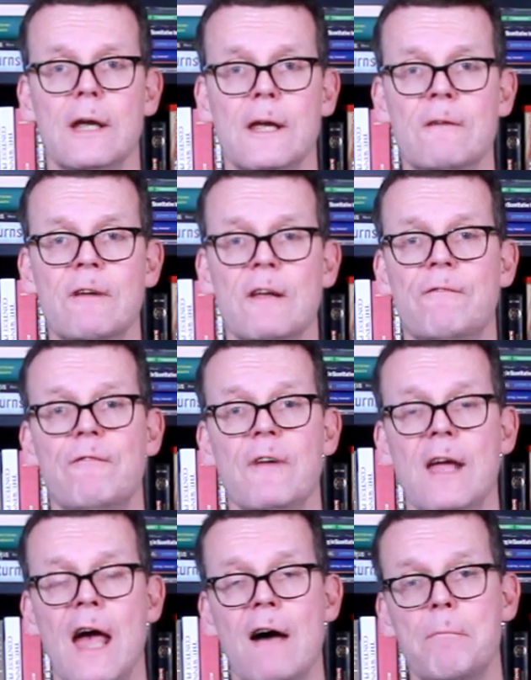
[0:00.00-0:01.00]
even if
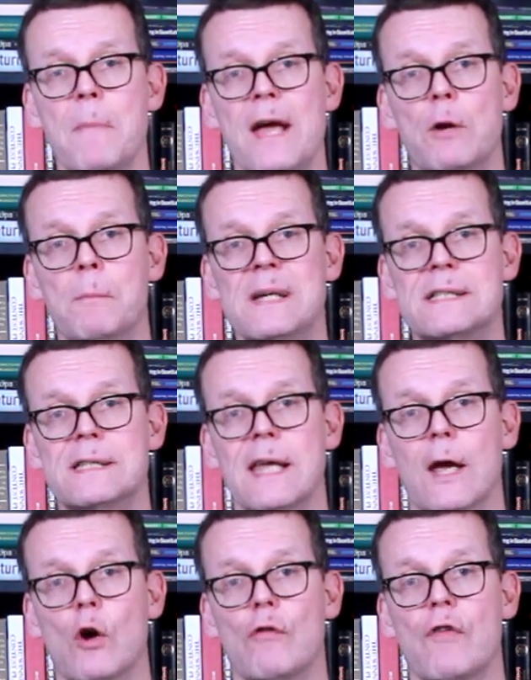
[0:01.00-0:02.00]
we have made a
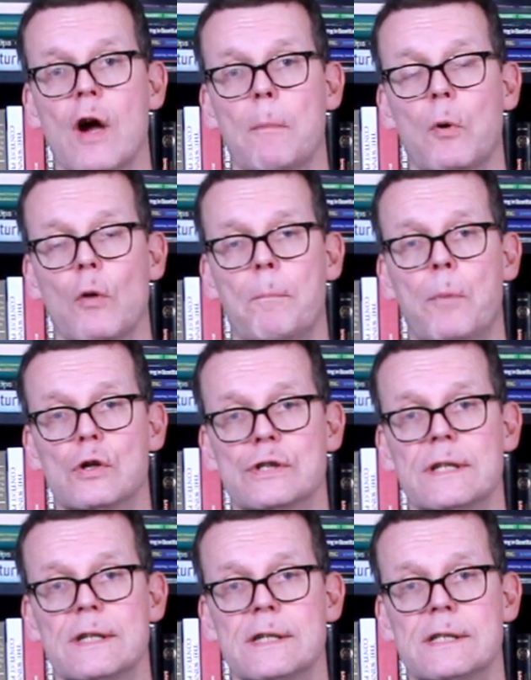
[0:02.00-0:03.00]
mistake of a couple of
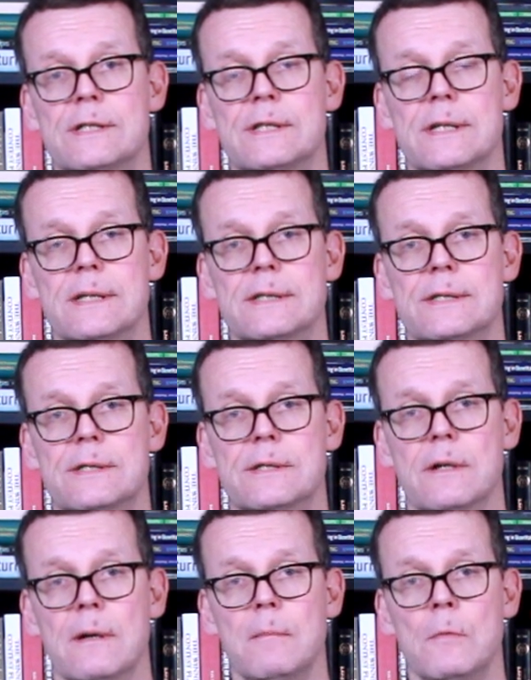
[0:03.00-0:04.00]

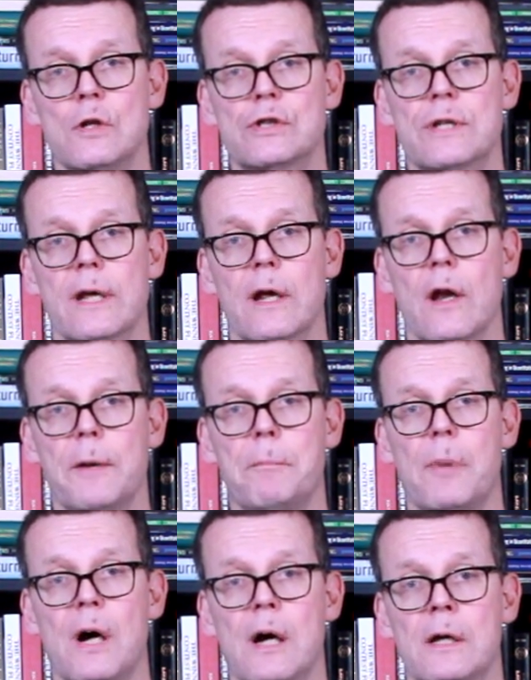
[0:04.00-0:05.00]
percentages,
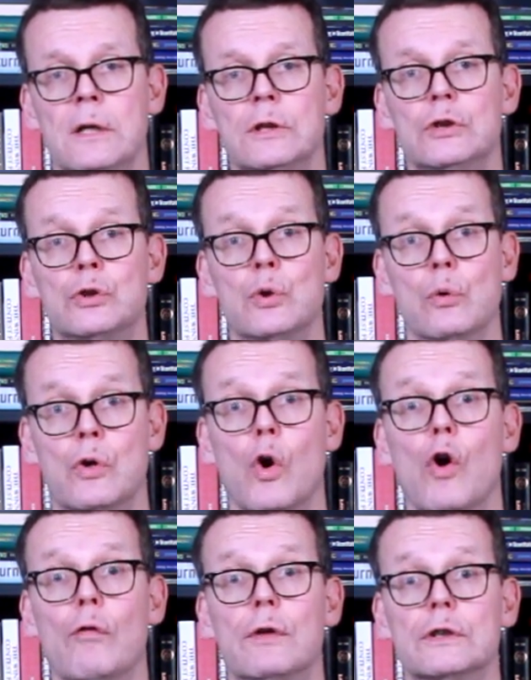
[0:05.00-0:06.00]
Mönchengladbach should
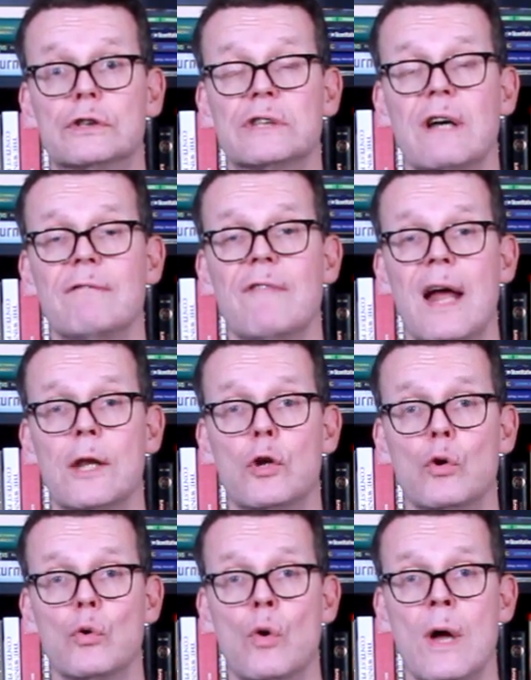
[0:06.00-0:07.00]
offer some
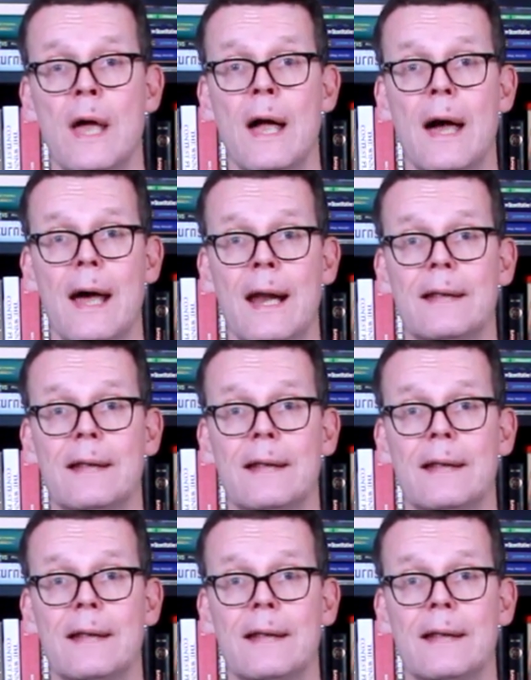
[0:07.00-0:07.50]
value, and